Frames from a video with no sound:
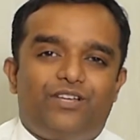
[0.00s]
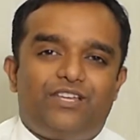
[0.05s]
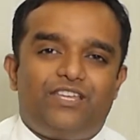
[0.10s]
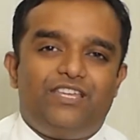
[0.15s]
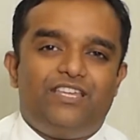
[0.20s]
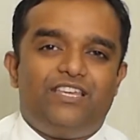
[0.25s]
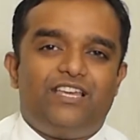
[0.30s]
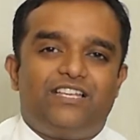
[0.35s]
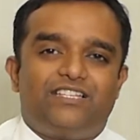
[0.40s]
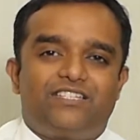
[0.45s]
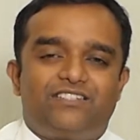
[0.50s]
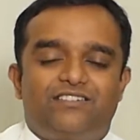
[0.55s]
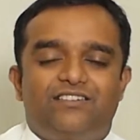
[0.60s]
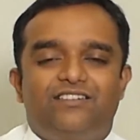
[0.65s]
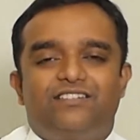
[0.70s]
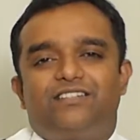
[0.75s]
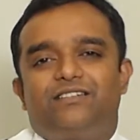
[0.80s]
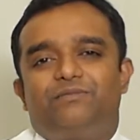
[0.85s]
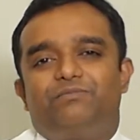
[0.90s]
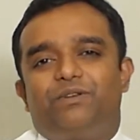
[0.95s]
he has
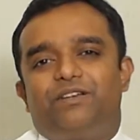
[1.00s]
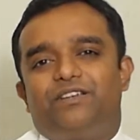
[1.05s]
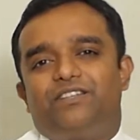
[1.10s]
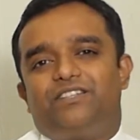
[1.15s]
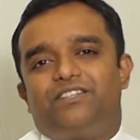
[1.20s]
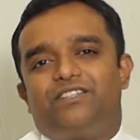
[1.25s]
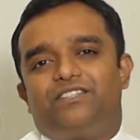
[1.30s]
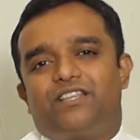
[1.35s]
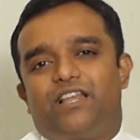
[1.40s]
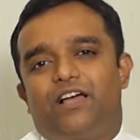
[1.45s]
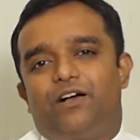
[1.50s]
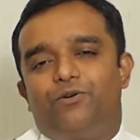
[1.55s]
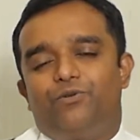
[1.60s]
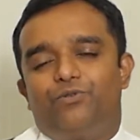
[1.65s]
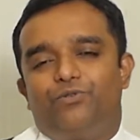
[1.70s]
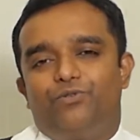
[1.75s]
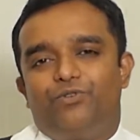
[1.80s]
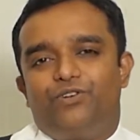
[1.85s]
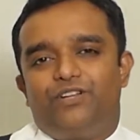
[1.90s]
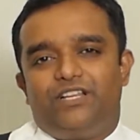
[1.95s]
treated patients, how
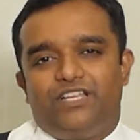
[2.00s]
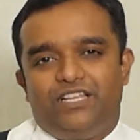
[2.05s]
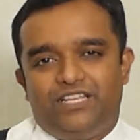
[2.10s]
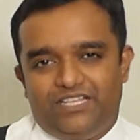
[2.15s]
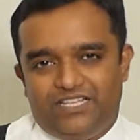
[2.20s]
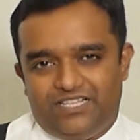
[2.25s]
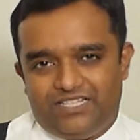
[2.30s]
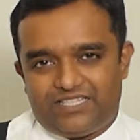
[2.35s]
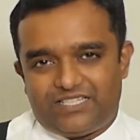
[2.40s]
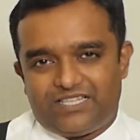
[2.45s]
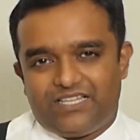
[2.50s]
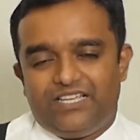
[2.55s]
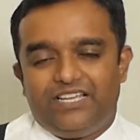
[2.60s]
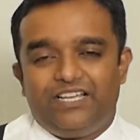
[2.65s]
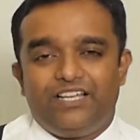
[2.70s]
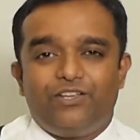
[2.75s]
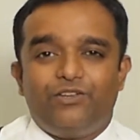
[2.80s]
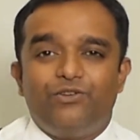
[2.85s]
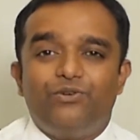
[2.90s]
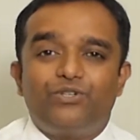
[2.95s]
good he is.
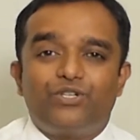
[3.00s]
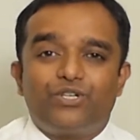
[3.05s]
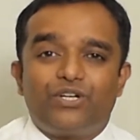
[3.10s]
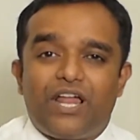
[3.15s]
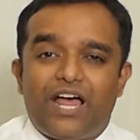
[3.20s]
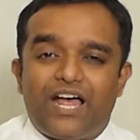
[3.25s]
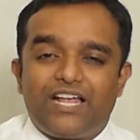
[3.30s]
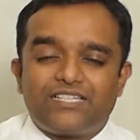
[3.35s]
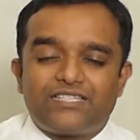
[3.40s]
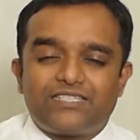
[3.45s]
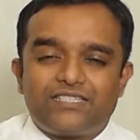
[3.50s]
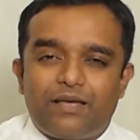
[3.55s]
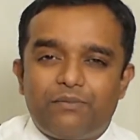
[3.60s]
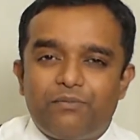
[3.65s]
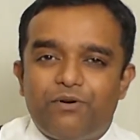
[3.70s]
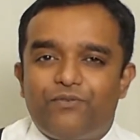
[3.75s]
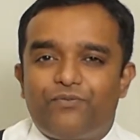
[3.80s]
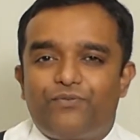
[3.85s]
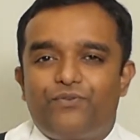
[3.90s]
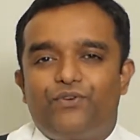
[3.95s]
You should ask some
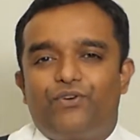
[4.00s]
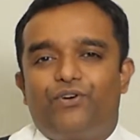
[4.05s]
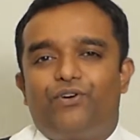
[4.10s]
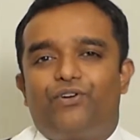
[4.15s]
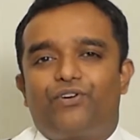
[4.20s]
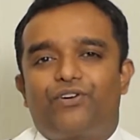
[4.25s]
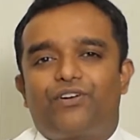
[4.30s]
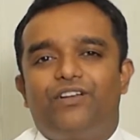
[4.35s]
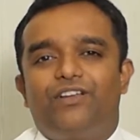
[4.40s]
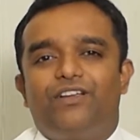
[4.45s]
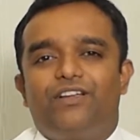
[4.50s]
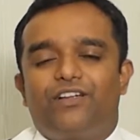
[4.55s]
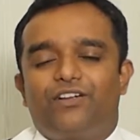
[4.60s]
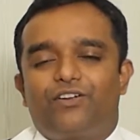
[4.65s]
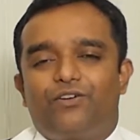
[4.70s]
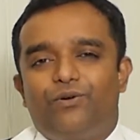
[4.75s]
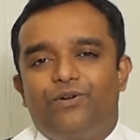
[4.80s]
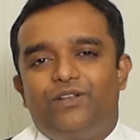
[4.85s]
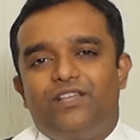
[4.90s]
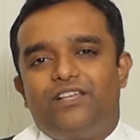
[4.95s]
of your
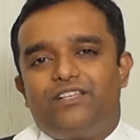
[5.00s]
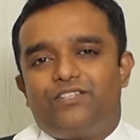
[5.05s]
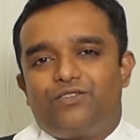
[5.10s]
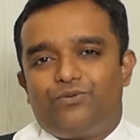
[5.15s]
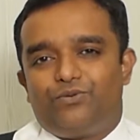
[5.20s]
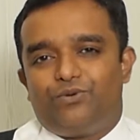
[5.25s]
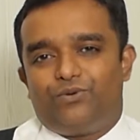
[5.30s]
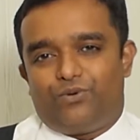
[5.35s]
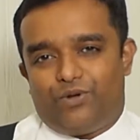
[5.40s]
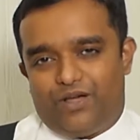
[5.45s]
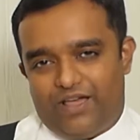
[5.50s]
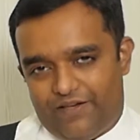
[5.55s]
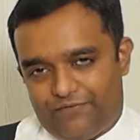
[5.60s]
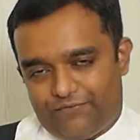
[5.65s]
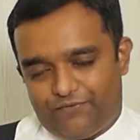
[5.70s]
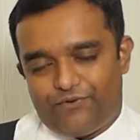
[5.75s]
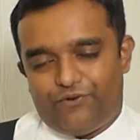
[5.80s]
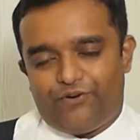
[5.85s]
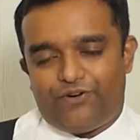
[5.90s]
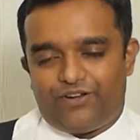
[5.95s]
colleagues who have
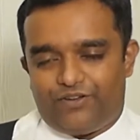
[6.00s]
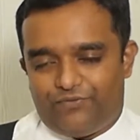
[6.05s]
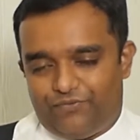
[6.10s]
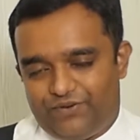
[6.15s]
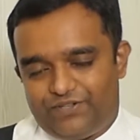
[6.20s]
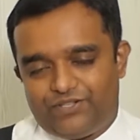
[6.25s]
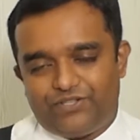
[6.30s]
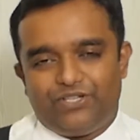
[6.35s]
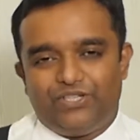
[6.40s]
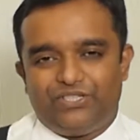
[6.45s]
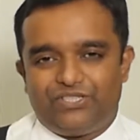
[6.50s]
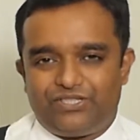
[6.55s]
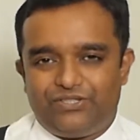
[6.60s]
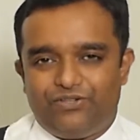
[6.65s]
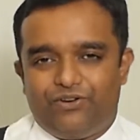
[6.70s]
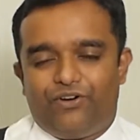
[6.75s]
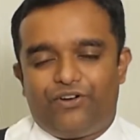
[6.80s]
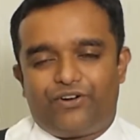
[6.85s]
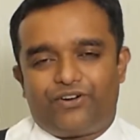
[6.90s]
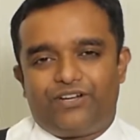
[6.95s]
gone, if it is
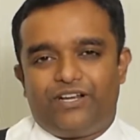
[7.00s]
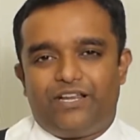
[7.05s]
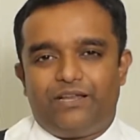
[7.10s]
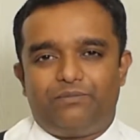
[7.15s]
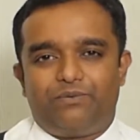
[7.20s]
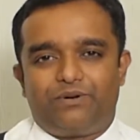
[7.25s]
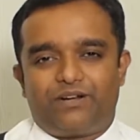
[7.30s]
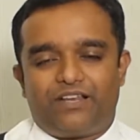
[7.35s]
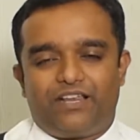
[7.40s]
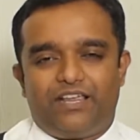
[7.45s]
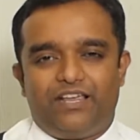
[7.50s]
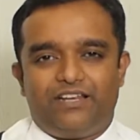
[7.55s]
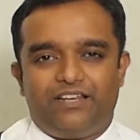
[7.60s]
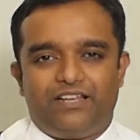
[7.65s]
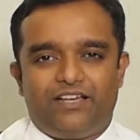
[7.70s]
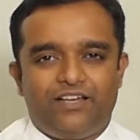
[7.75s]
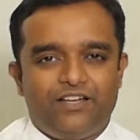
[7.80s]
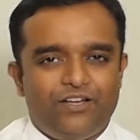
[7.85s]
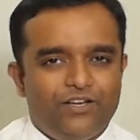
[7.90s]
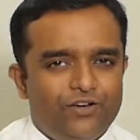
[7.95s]
your neighboring
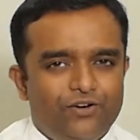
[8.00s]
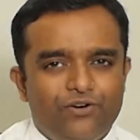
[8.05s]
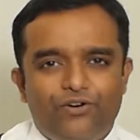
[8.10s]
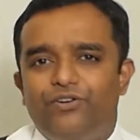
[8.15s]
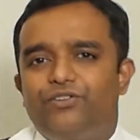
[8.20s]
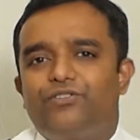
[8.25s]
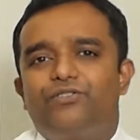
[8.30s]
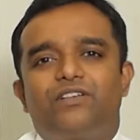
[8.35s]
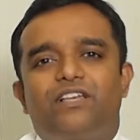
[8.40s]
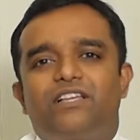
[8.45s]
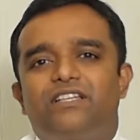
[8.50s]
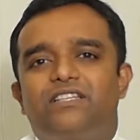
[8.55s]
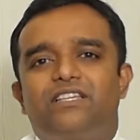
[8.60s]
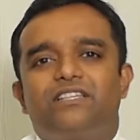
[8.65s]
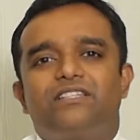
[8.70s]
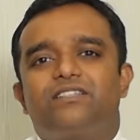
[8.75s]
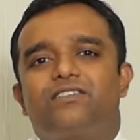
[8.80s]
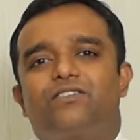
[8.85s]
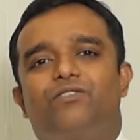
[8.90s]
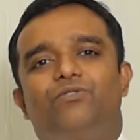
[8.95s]
area, or you can
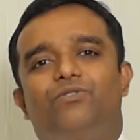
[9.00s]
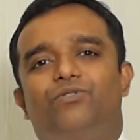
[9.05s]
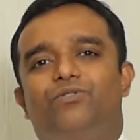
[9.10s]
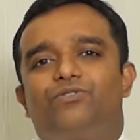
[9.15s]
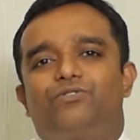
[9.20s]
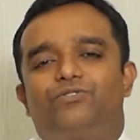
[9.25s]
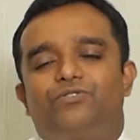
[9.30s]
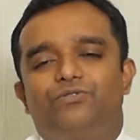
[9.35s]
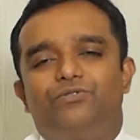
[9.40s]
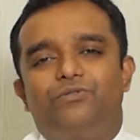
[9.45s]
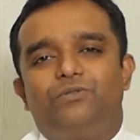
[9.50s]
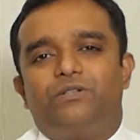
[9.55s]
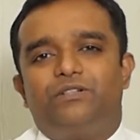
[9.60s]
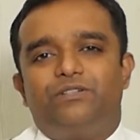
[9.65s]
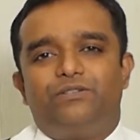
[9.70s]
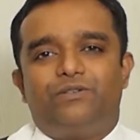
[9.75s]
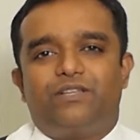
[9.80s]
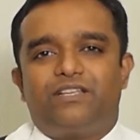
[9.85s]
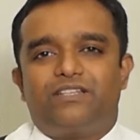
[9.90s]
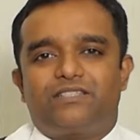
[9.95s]
just go to Google,
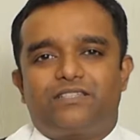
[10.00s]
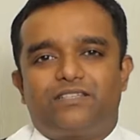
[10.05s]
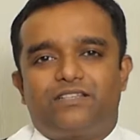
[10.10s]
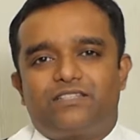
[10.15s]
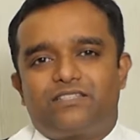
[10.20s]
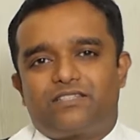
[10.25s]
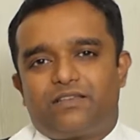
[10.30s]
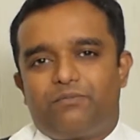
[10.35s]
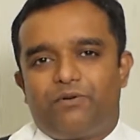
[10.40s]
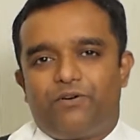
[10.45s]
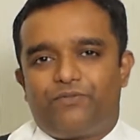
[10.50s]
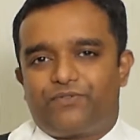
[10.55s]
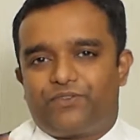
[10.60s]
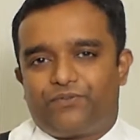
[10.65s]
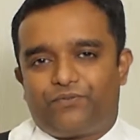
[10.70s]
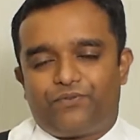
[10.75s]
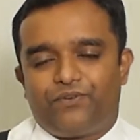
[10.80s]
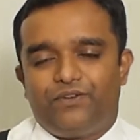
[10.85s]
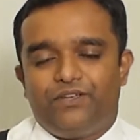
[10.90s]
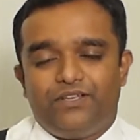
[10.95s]
you can search some of the
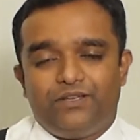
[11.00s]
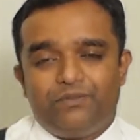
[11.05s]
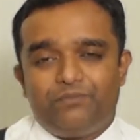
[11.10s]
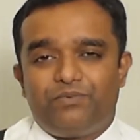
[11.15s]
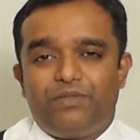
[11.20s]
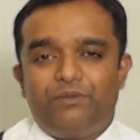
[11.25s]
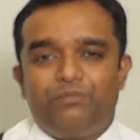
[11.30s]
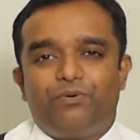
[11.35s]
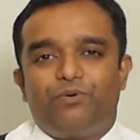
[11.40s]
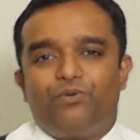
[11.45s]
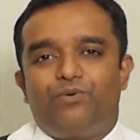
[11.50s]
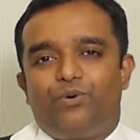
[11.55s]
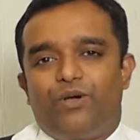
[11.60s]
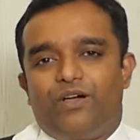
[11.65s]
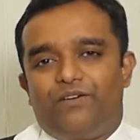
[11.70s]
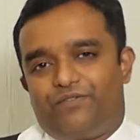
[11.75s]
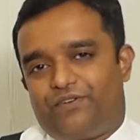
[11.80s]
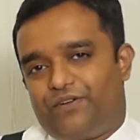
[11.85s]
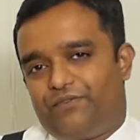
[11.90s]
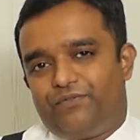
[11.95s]
f people who
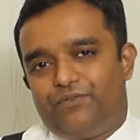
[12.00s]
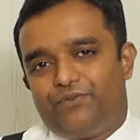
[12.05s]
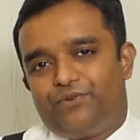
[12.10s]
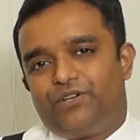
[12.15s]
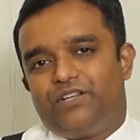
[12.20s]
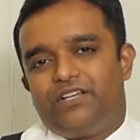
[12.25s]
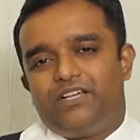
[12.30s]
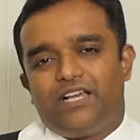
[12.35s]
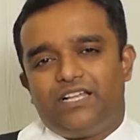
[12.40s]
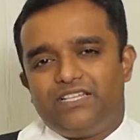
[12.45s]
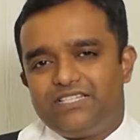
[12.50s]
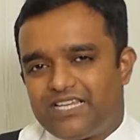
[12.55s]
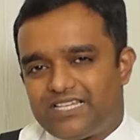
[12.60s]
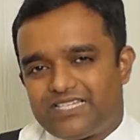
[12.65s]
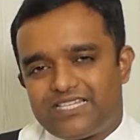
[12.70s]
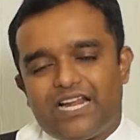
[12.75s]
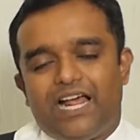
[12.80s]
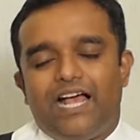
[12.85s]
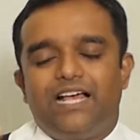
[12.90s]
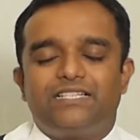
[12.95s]
have reviewed,
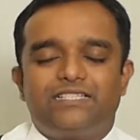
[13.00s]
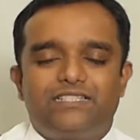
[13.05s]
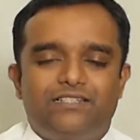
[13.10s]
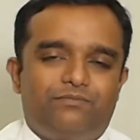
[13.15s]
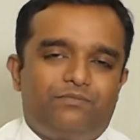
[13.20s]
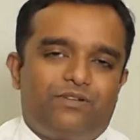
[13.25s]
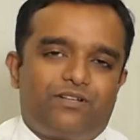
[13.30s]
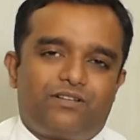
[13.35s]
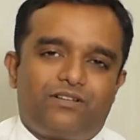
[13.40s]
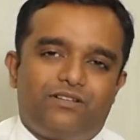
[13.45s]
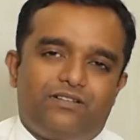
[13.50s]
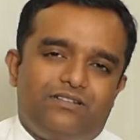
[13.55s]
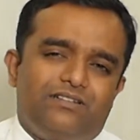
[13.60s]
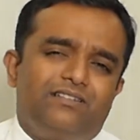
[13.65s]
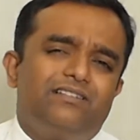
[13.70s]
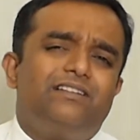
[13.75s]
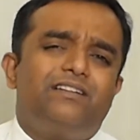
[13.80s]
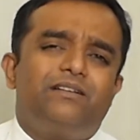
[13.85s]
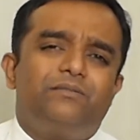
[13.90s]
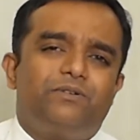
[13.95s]
just ask them a
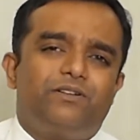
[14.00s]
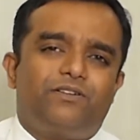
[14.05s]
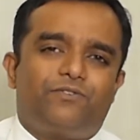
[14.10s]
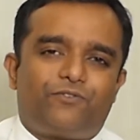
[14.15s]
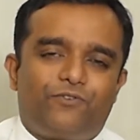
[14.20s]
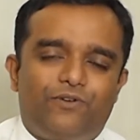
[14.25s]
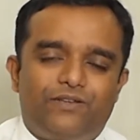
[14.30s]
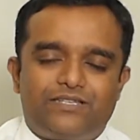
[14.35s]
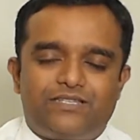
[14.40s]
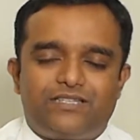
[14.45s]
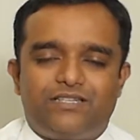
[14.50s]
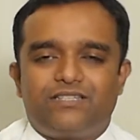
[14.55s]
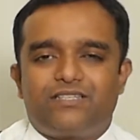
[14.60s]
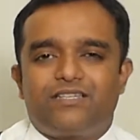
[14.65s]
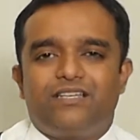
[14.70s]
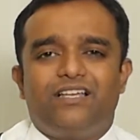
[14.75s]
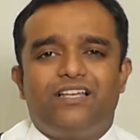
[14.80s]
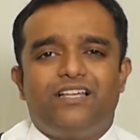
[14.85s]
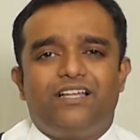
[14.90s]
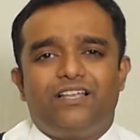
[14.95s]
little bit of
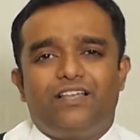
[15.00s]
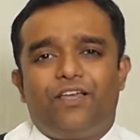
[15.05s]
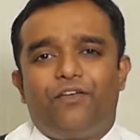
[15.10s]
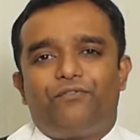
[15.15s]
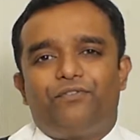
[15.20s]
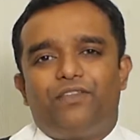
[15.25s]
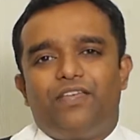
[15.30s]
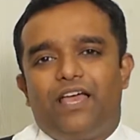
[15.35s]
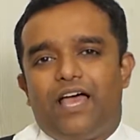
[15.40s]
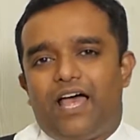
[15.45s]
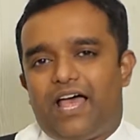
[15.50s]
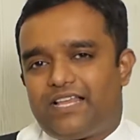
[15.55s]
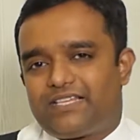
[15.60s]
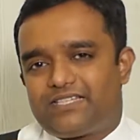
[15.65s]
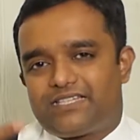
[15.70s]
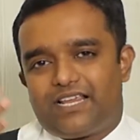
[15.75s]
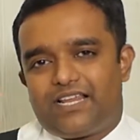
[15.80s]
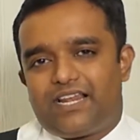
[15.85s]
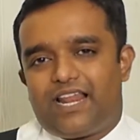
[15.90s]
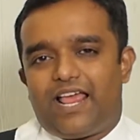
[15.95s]
questions. If they
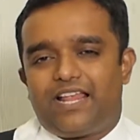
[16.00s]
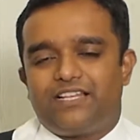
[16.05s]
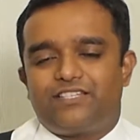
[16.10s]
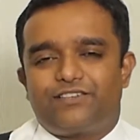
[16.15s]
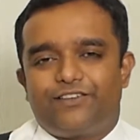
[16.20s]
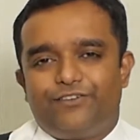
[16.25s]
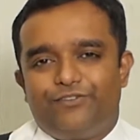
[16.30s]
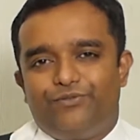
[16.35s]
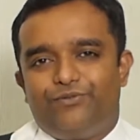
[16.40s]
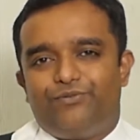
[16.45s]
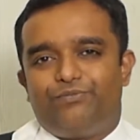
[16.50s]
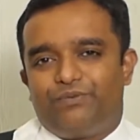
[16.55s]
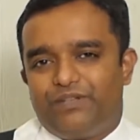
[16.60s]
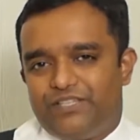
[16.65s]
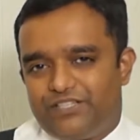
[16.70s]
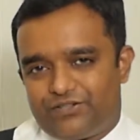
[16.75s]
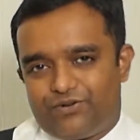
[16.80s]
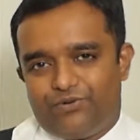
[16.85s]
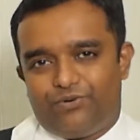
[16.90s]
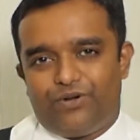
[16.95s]
ask and answer you,
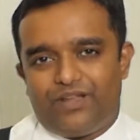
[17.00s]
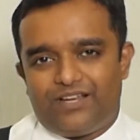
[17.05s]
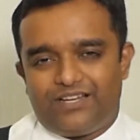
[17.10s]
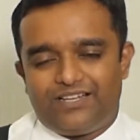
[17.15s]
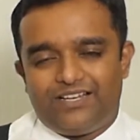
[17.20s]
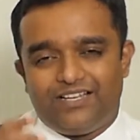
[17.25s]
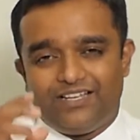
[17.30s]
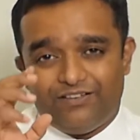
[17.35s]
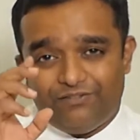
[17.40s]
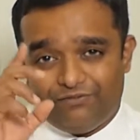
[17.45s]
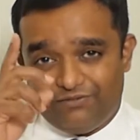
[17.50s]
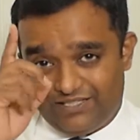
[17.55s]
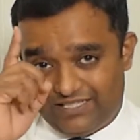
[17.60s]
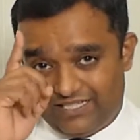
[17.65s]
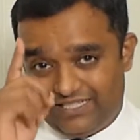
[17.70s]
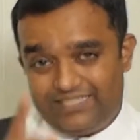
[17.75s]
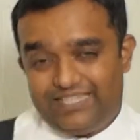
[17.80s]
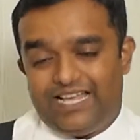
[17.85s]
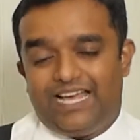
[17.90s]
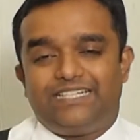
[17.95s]
please go and
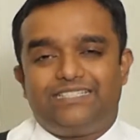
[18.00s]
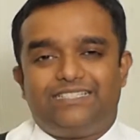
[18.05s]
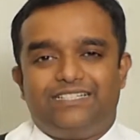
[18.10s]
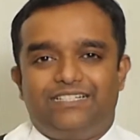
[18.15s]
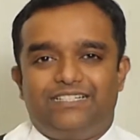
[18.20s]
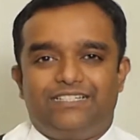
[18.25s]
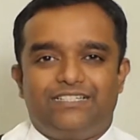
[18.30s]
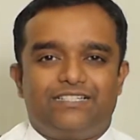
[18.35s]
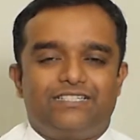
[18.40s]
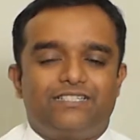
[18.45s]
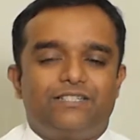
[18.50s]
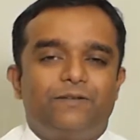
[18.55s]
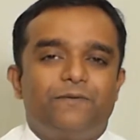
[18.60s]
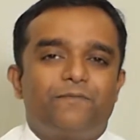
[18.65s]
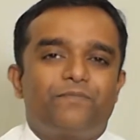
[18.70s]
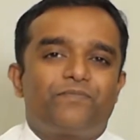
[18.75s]
visit that dentist.